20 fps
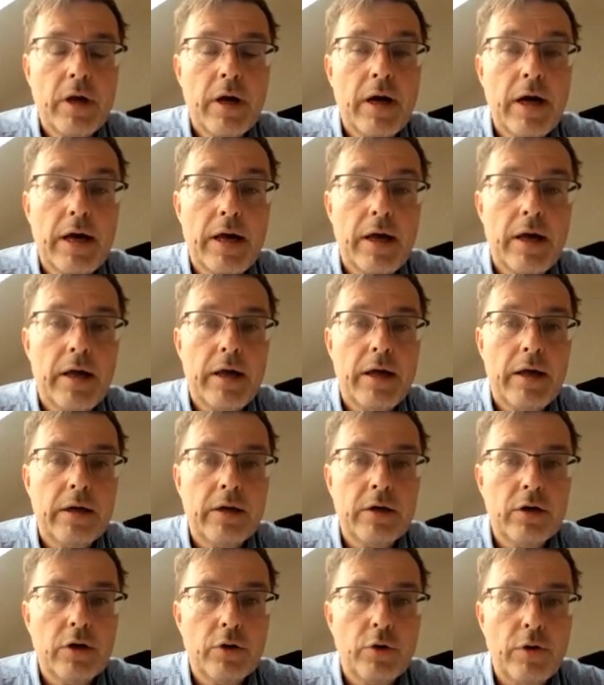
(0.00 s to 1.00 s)

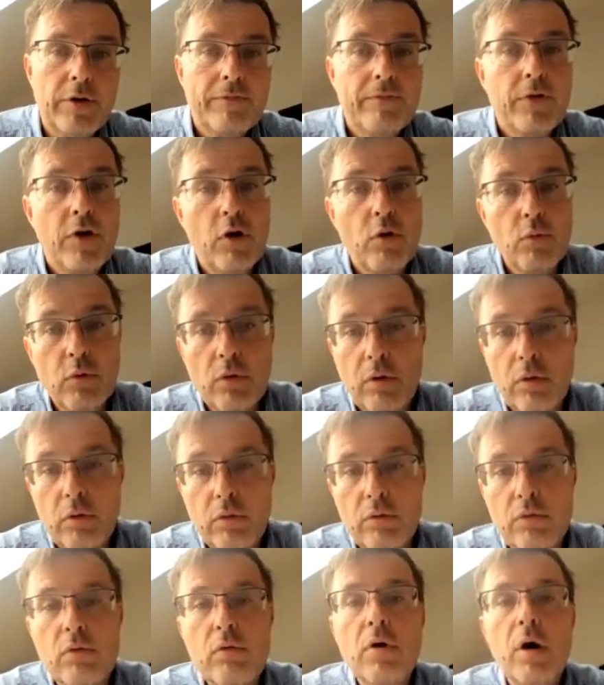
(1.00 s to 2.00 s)
and you have no
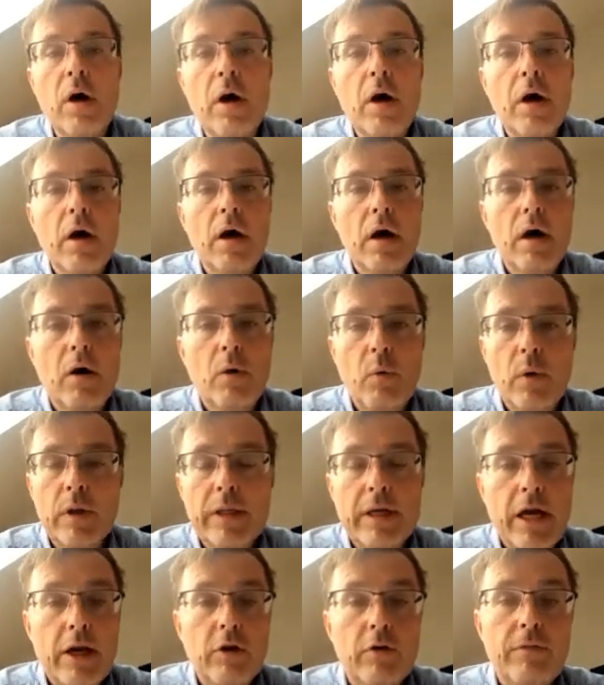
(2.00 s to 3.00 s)
clue
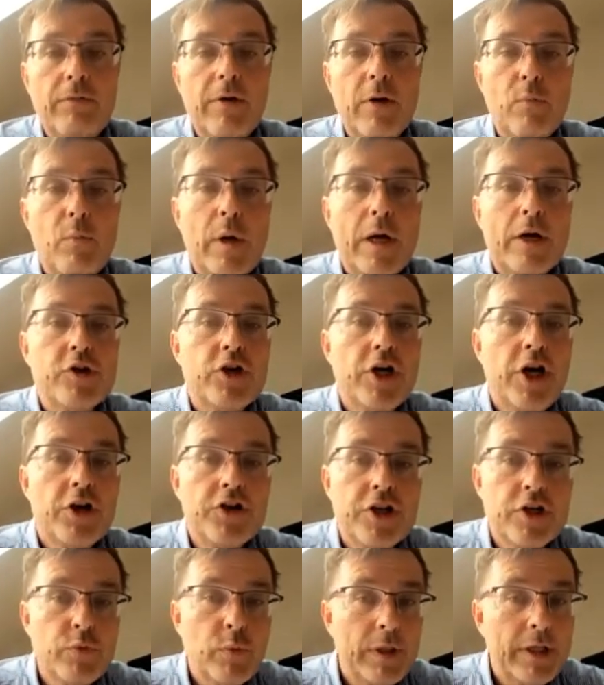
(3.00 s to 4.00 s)
what kind of firmware
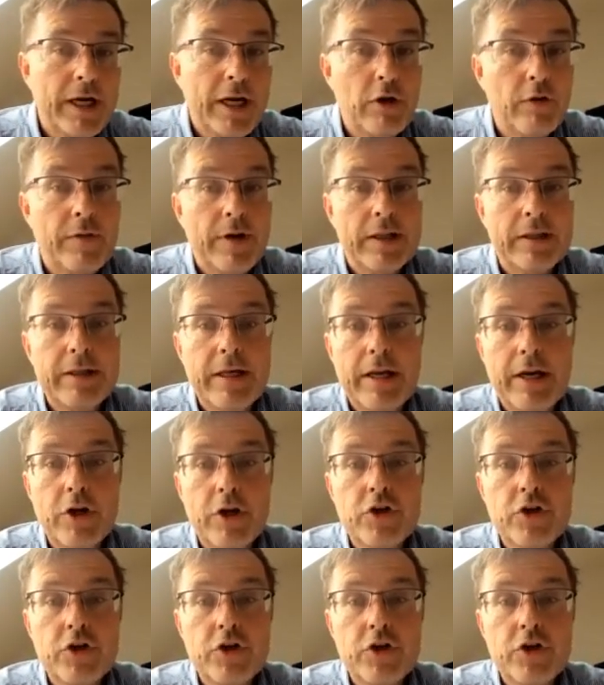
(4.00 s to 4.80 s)
changes, what kind of antenna